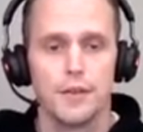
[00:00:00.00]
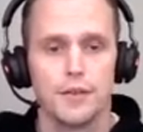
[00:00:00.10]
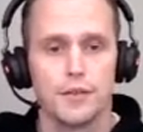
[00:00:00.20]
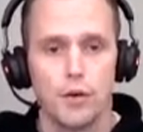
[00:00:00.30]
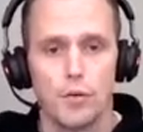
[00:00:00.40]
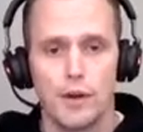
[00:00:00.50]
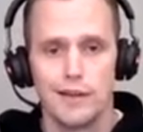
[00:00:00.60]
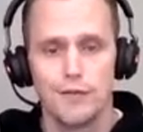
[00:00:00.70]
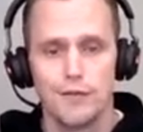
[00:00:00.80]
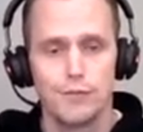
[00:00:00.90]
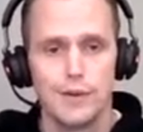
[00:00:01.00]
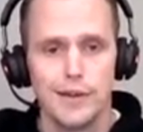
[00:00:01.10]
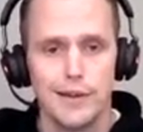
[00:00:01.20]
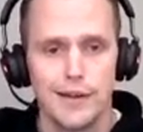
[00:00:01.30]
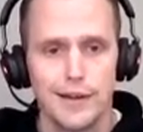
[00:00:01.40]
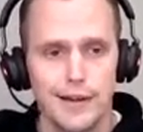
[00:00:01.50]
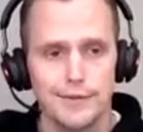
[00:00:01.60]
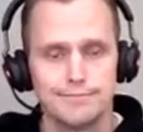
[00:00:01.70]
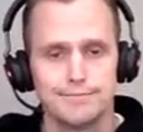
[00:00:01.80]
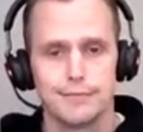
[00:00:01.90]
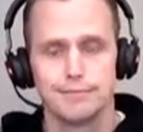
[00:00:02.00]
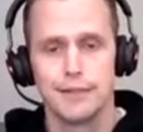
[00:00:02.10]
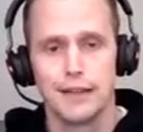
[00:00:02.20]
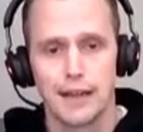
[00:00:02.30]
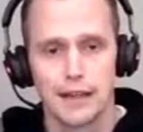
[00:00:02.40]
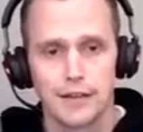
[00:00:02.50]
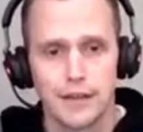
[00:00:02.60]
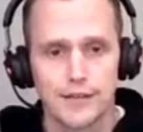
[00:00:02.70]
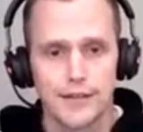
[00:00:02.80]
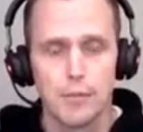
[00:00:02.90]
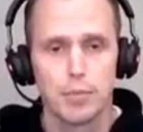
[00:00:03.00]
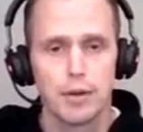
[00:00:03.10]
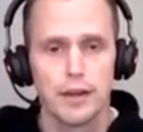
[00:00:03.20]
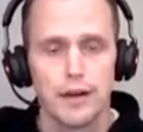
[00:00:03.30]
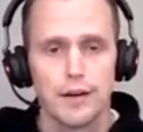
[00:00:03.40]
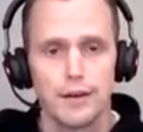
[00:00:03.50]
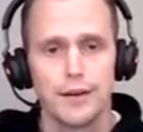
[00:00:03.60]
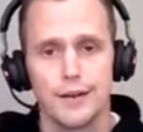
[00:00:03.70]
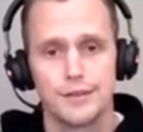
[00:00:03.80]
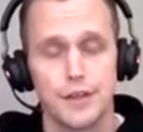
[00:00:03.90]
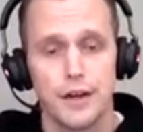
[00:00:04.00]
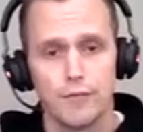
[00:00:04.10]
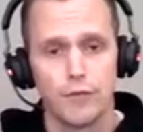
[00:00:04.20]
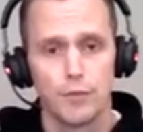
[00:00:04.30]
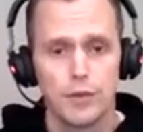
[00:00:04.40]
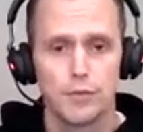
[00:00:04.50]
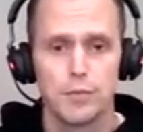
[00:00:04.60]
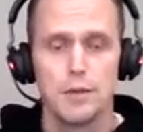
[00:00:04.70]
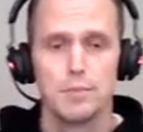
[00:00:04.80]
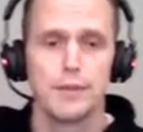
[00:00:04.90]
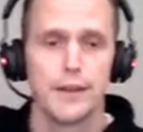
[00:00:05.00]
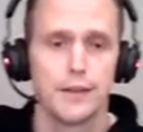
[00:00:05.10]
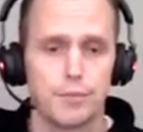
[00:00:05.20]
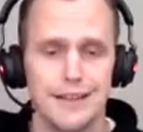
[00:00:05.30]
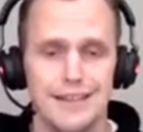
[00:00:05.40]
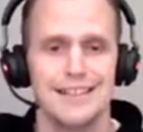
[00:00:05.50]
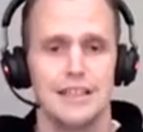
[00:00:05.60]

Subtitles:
So if we, like in the example here shared from these people, that we